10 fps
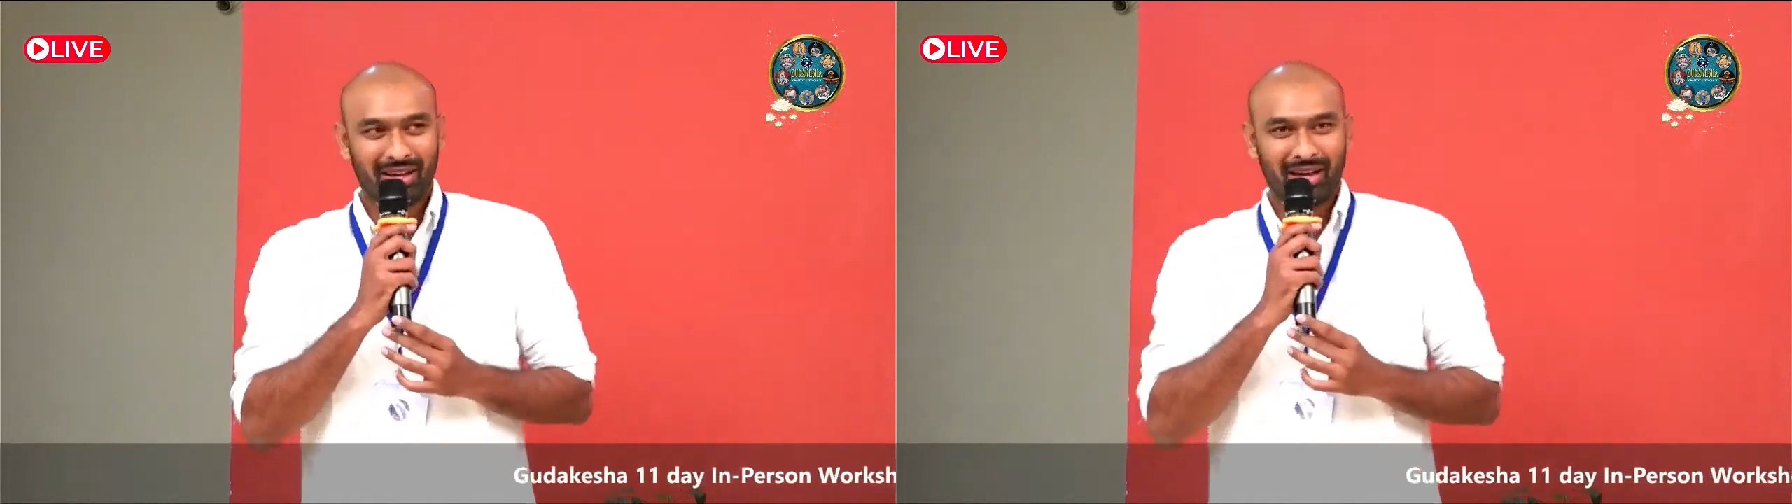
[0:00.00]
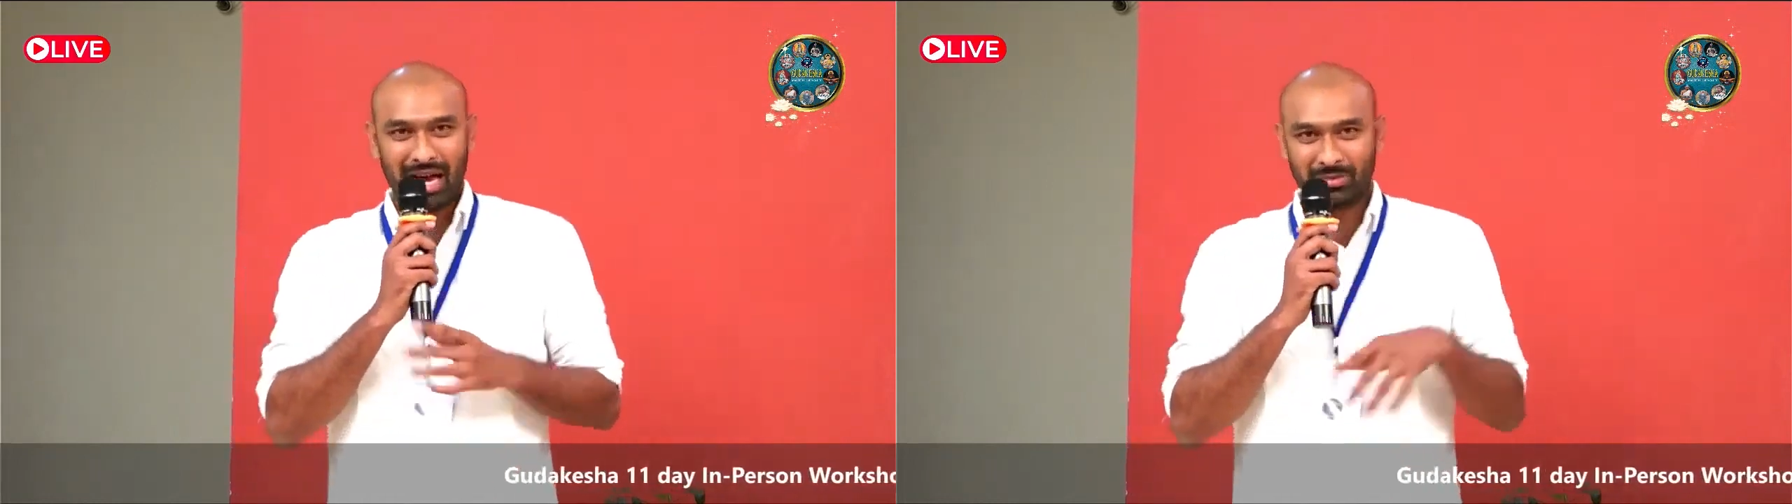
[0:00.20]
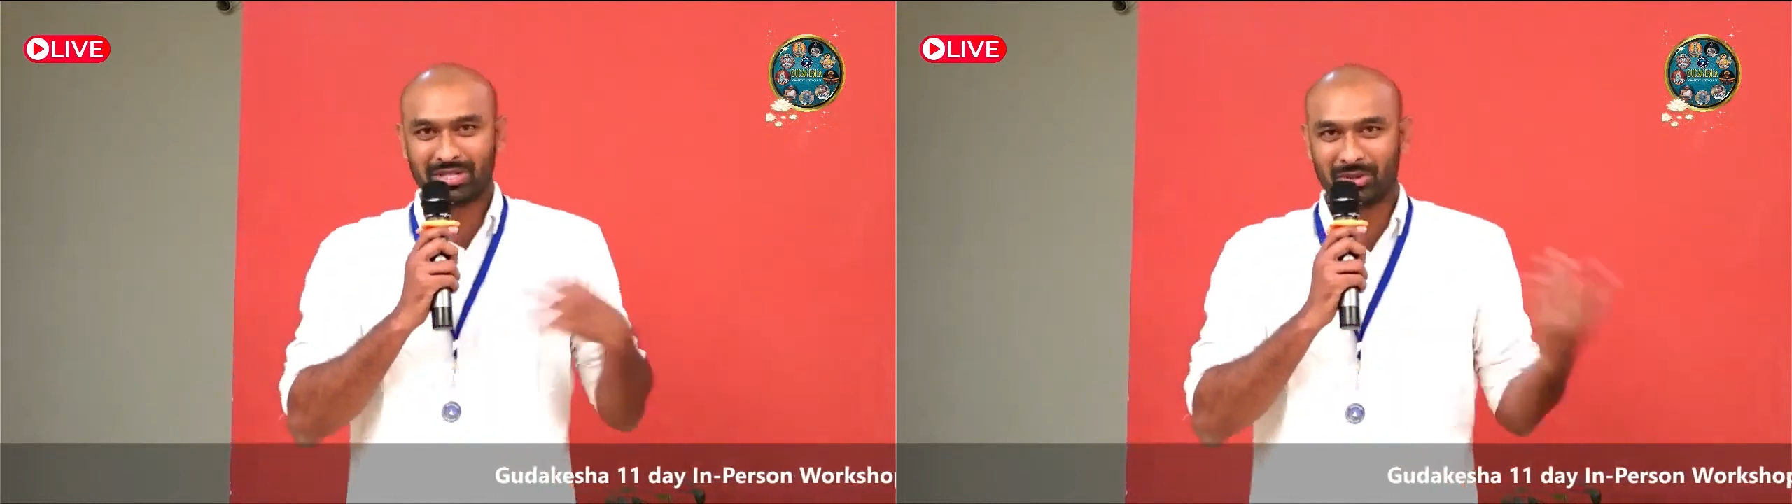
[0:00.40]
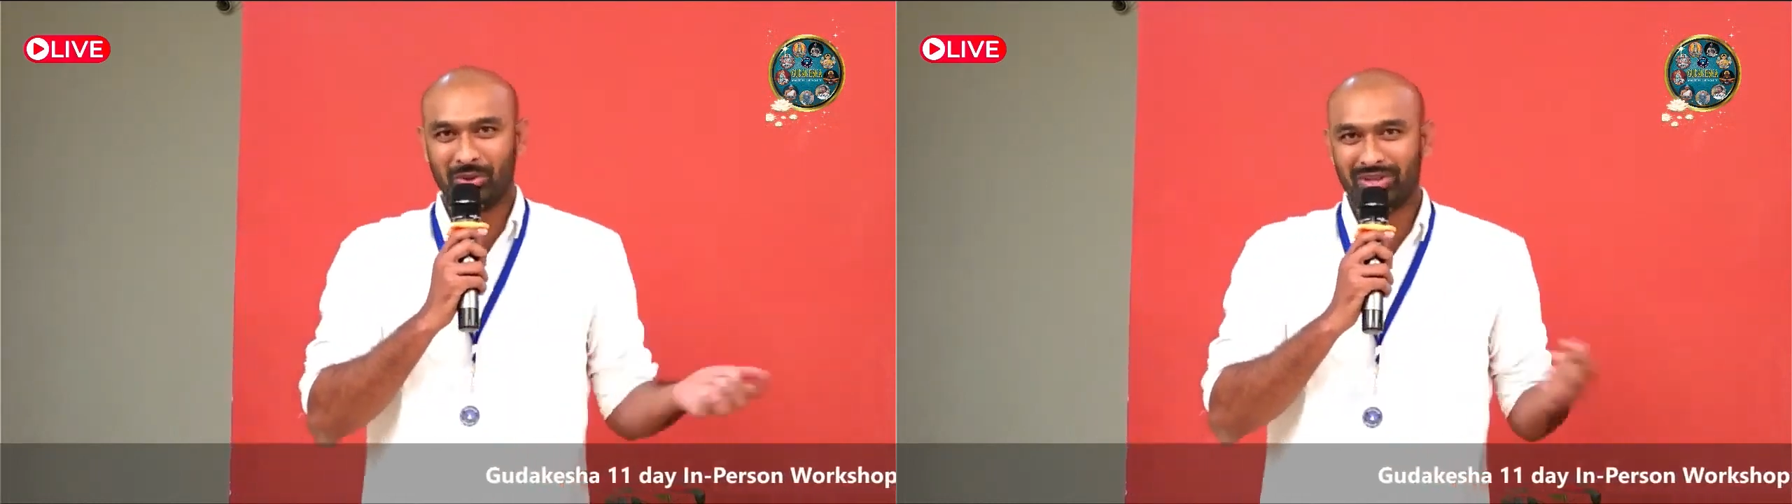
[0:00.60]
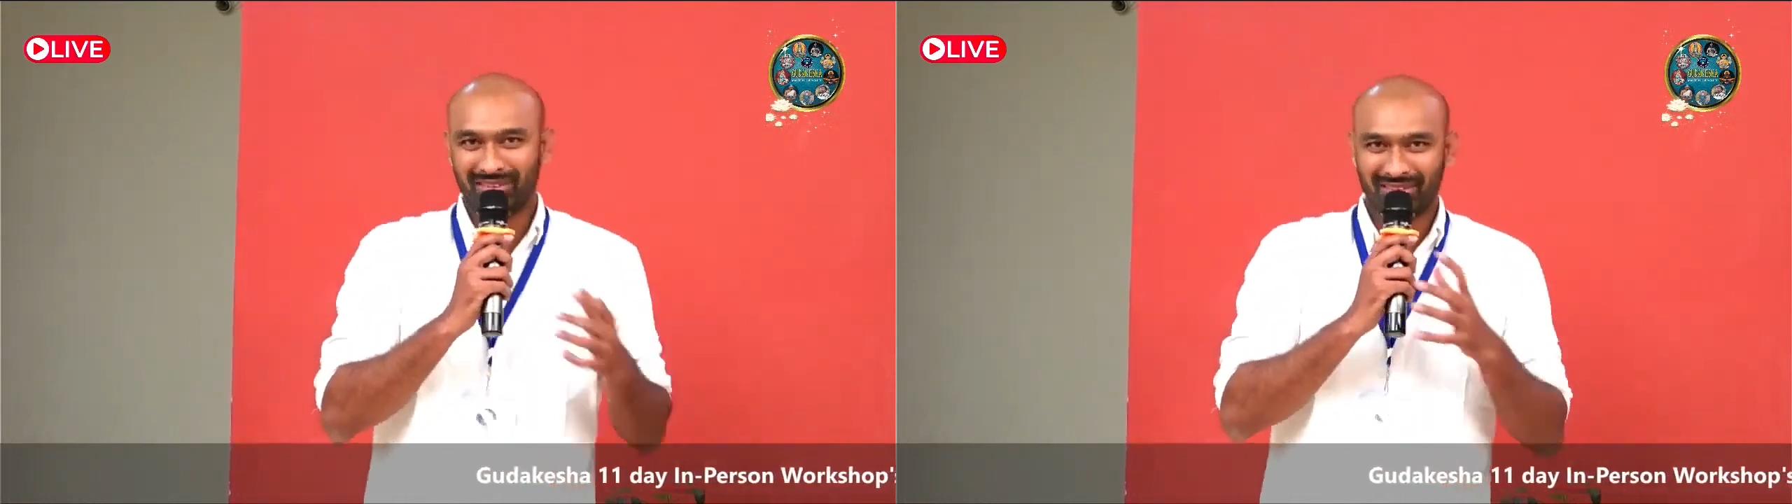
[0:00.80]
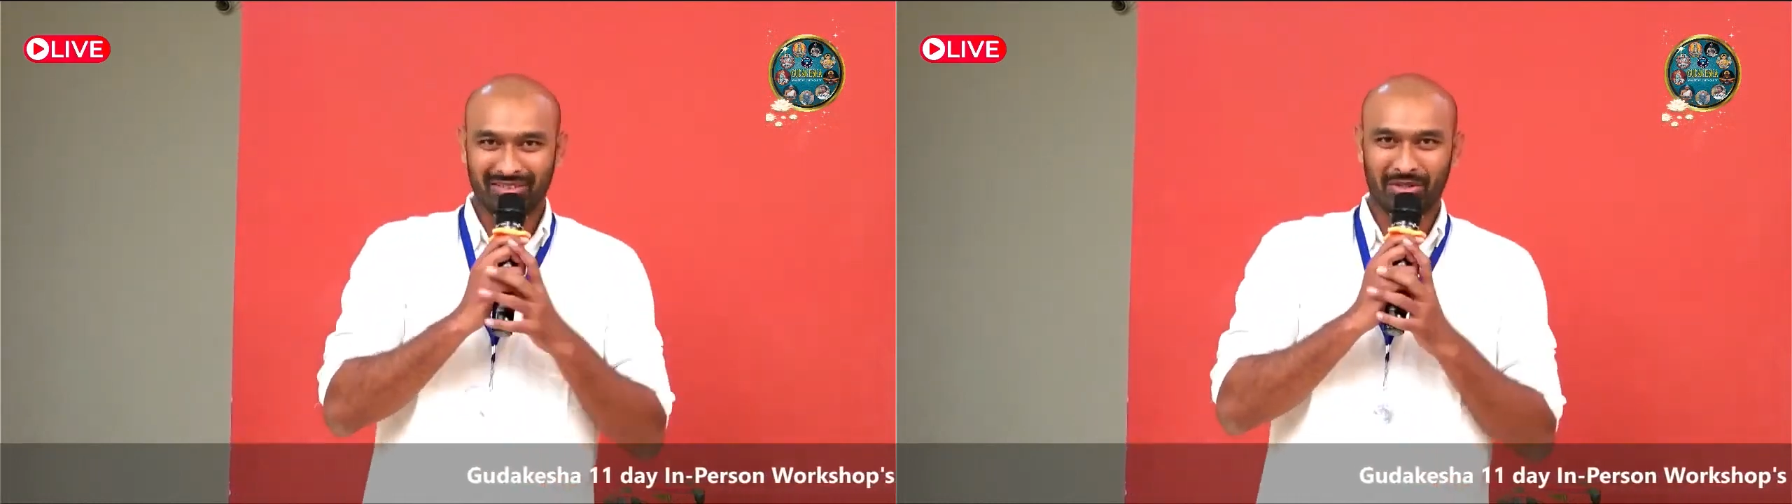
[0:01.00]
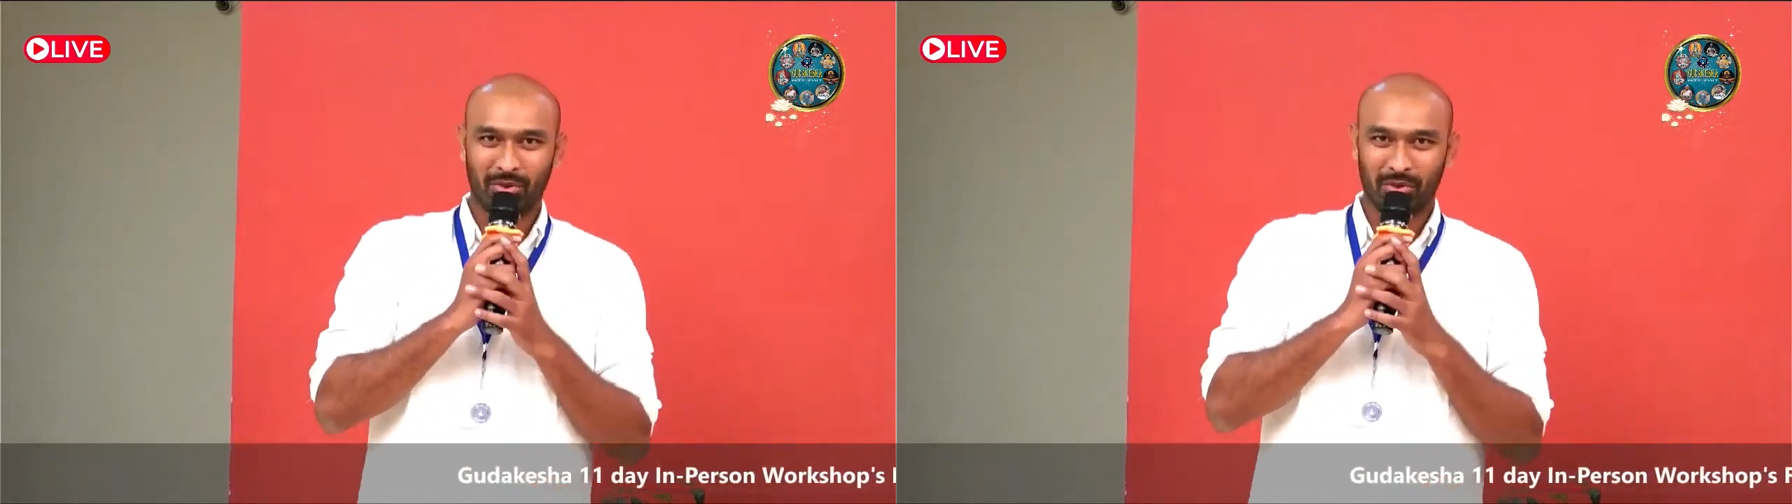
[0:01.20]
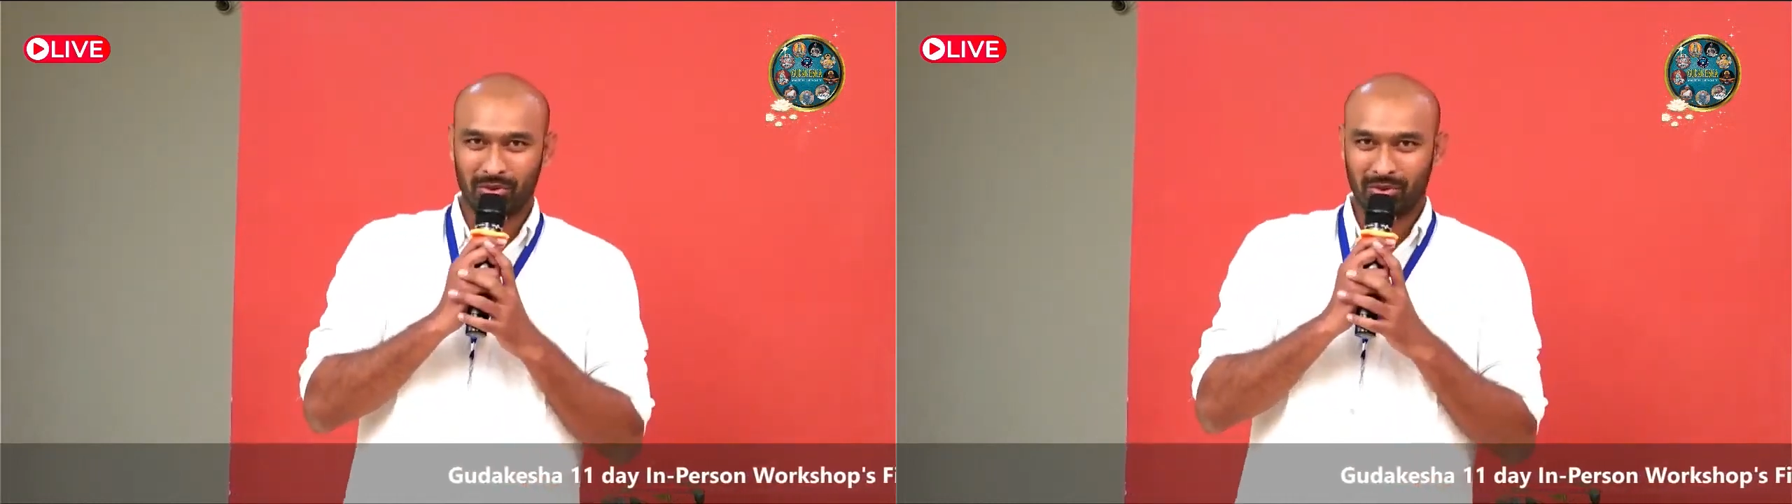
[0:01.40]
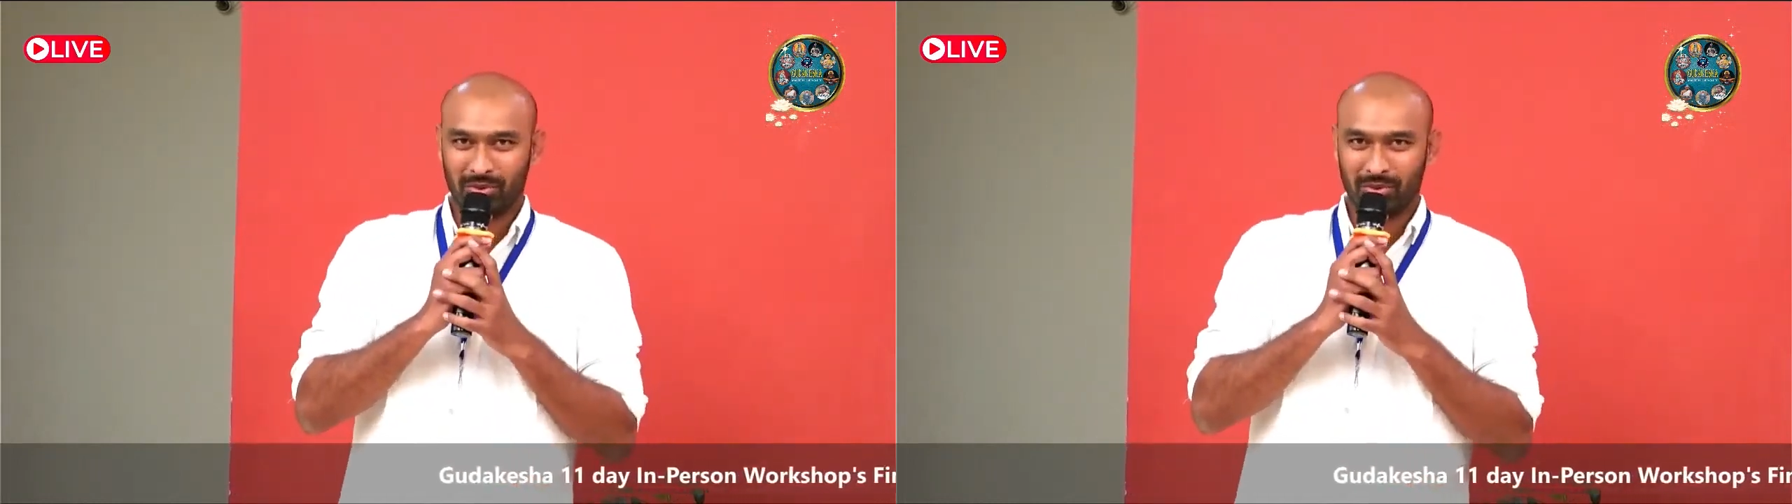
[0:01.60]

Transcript: I'm just going to,